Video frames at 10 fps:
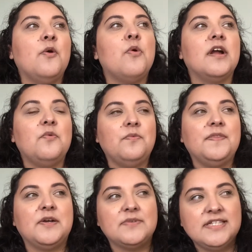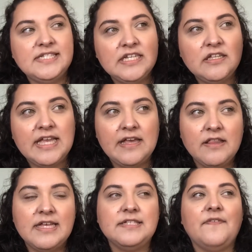where there were still
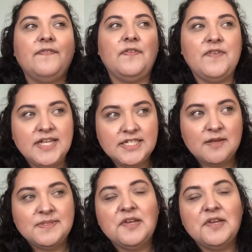inklings of the victims,